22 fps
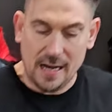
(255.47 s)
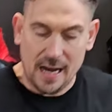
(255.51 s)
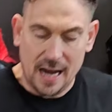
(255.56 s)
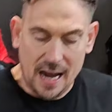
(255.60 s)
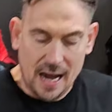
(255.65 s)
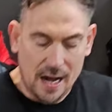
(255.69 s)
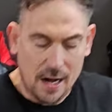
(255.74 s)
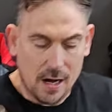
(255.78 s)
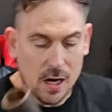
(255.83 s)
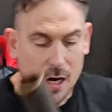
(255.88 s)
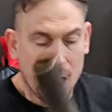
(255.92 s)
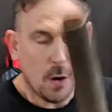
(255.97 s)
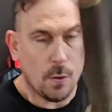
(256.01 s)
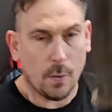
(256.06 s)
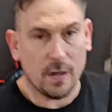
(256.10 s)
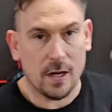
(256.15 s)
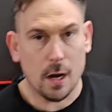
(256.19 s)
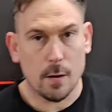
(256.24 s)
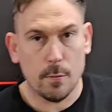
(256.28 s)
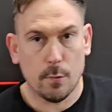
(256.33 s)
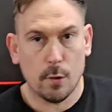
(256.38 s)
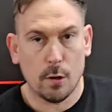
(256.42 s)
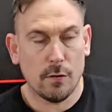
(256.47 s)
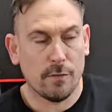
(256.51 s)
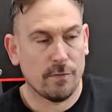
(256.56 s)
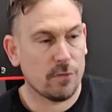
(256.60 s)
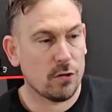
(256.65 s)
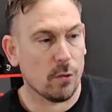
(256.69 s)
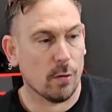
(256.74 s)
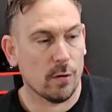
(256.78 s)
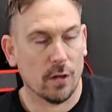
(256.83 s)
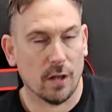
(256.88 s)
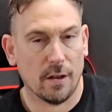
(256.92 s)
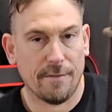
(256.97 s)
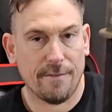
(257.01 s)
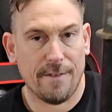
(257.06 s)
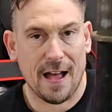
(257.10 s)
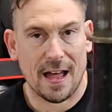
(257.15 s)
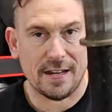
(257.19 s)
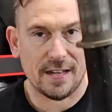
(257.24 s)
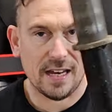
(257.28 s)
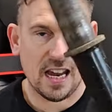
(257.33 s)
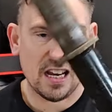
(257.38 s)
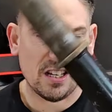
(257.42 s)
day. We now move to another
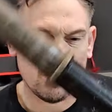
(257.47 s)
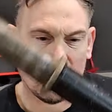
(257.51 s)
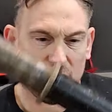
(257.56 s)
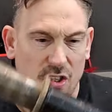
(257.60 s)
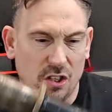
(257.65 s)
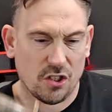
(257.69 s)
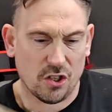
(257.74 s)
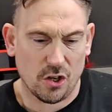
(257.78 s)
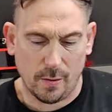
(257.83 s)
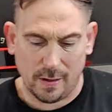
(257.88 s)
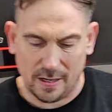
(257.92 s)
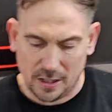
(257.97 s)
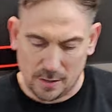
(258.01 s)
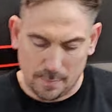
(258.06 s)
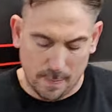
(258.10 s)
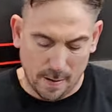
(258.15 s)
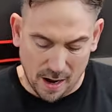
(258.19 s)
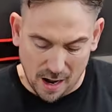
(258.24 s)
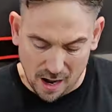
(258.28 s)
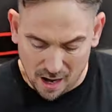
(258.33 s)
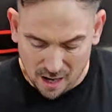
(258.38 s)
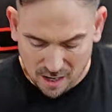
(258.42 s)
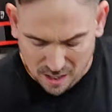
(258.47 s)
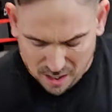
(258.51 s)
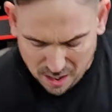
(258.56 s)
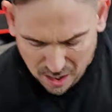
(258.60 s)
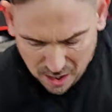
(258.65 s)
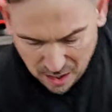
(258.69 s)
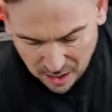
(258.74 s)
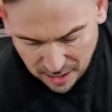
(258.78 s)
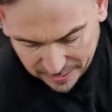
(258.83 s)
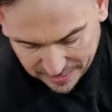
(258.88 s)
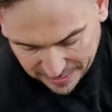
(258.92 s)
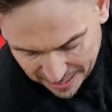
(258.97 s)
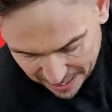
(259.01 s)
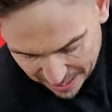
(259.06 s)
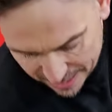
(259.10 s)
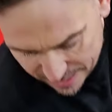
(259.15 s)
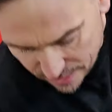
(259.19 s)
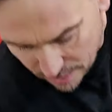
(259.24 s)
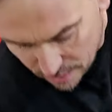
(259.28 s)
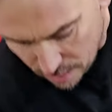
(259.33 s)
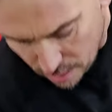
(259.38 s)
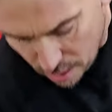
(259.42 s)
fat day, just a 2-inch bar.
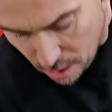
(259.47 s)
Again,